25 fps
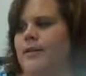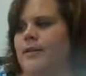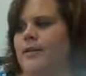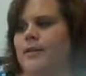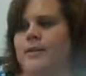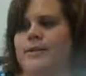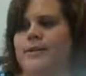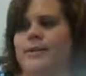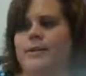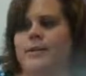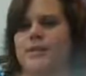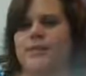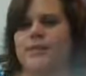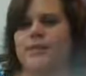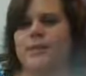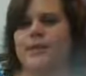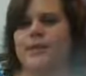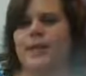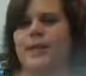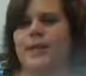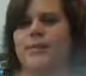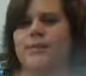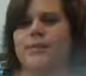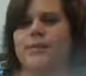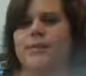Because this one
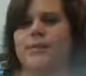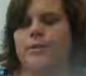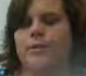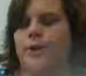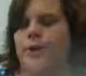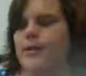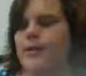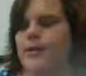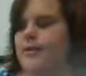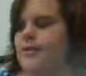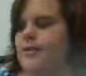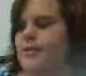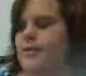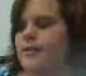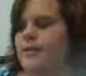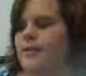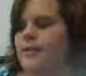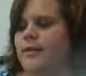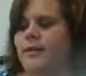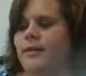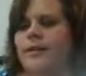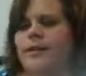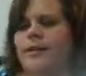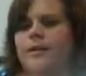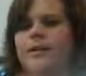counts twice.
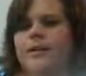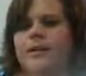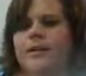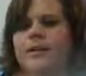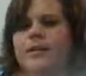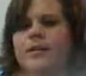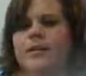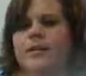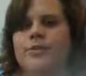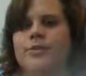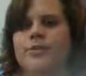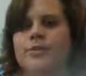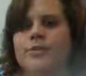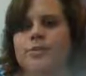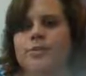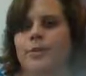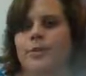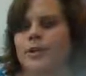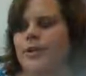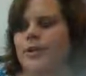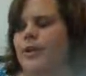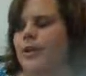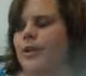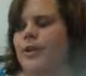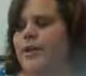So
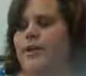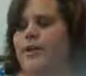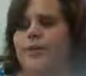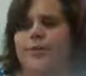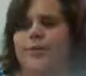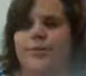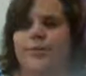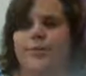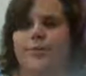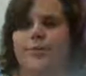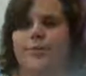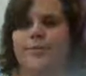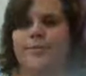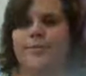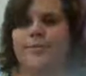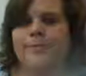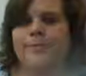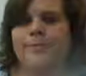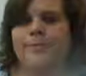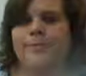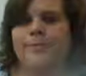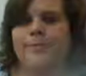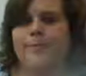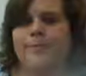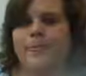what you're going to do
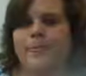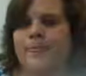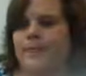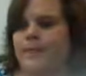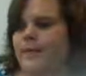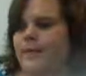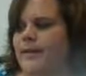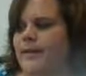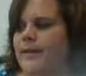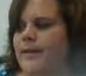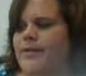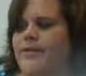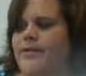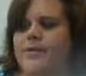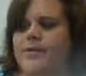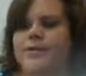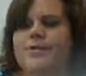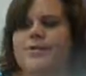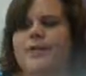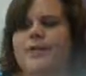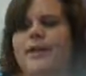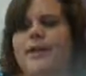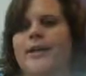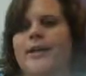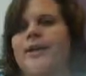is
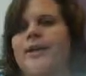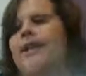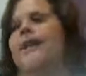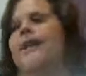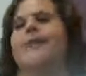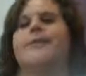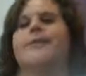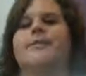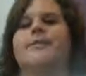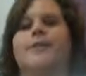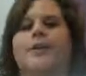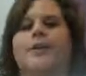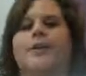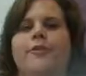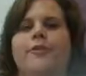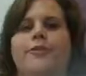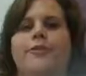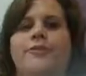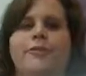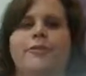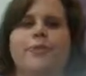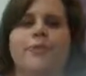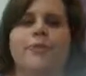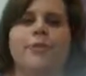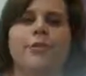just try to kind of
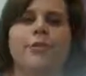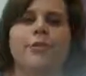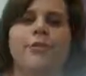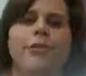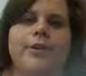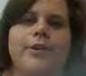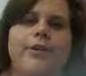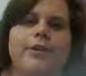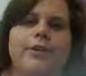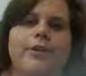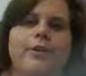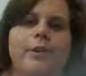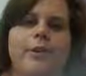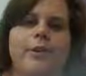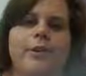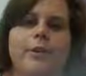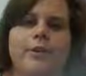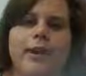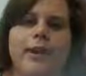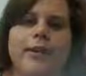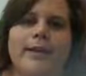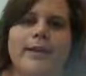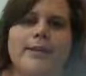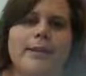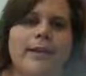self-score your
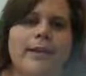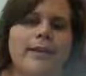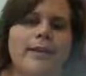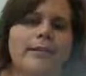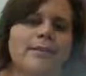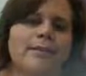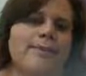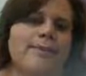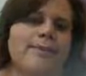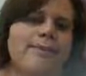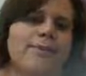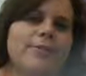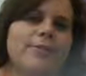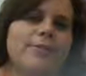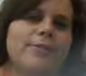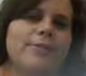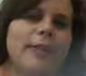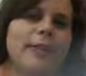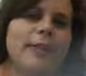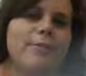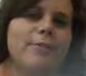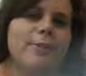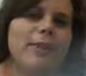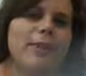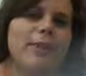own essay, and this first
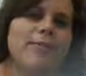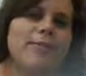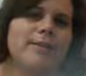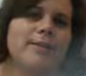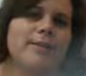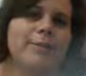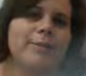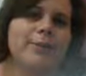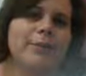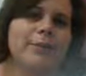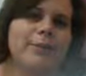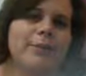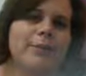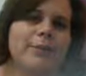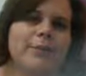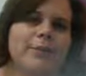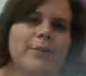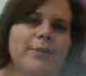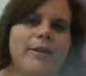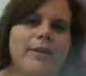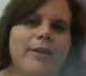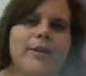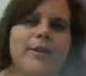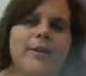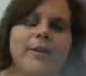time may seem a
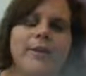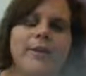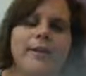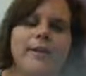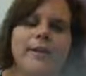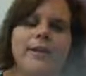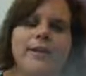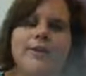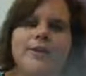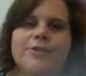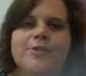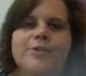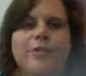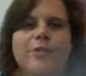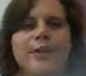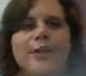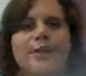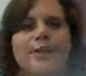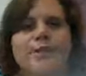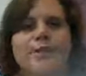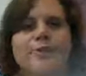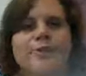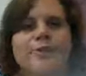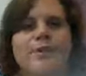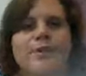little
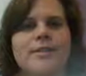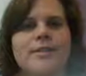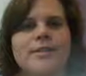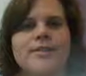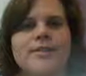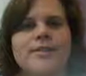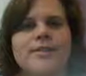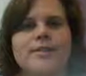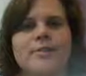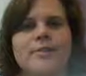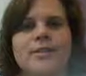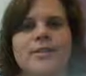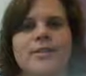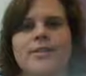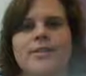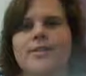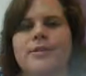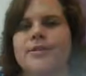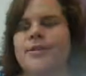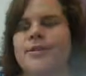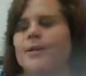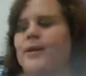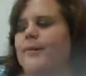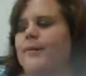strange because it's yours,